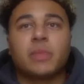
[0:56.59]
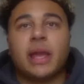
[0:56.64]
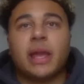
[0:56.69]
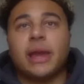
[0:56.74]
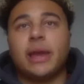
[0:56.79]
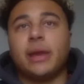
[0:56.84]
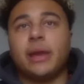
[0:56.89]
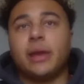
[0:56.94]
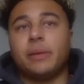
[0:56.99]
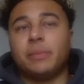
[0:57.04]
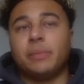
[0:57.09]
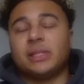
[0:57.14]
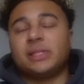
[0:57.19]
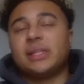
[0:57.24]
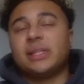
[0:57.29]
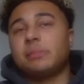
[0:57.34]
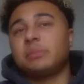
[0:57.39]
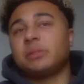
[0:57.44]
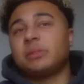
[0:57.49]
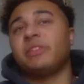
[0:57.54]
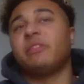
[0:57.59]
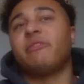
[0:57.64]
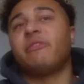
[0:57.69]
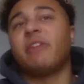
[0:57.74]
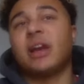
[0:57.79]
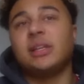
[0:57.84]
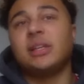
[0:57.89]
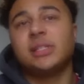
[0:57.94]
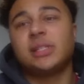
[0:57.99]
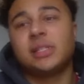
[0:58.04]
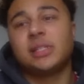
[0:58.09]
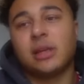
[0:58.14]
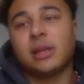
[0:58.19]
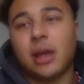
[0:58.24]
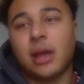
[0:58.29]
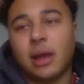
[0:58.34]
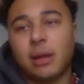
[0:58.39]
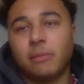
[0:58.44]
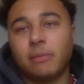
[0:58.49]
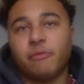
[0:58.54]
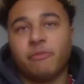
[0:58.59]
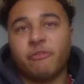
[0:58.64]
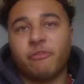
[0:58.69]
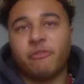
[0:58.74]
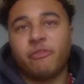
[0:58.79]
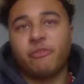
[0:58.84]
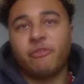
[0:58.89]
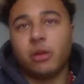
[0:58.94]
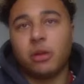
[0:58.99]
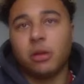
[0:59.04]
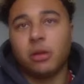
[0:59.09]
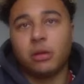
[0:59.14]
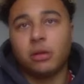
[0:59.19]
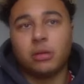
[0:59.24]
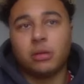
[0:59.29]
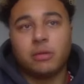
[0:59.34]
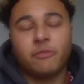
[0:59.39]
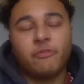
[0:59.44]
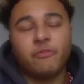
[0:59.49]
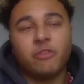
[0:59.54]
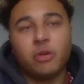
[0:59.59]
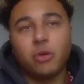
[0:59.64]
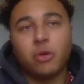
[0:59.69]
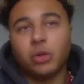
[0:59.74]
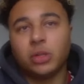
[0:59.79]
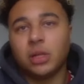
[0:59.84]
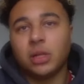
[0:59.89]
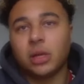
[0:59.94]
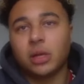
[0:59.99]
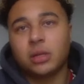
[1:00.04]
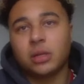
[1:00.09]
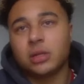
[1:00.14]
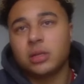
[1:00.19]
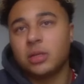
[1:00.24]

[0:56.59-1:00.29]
In terms of advice and for other,